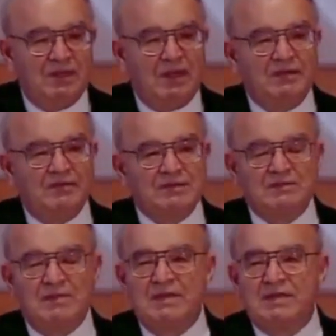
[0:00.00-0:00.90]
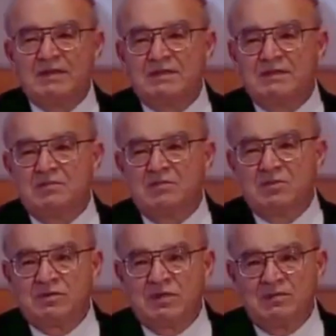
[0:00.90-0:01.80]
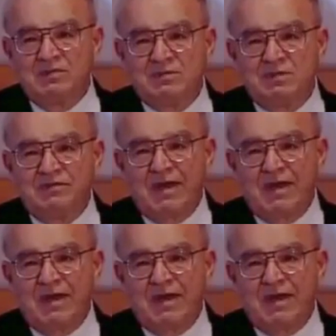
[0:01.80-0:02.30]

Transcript: I've explained that in the book ABC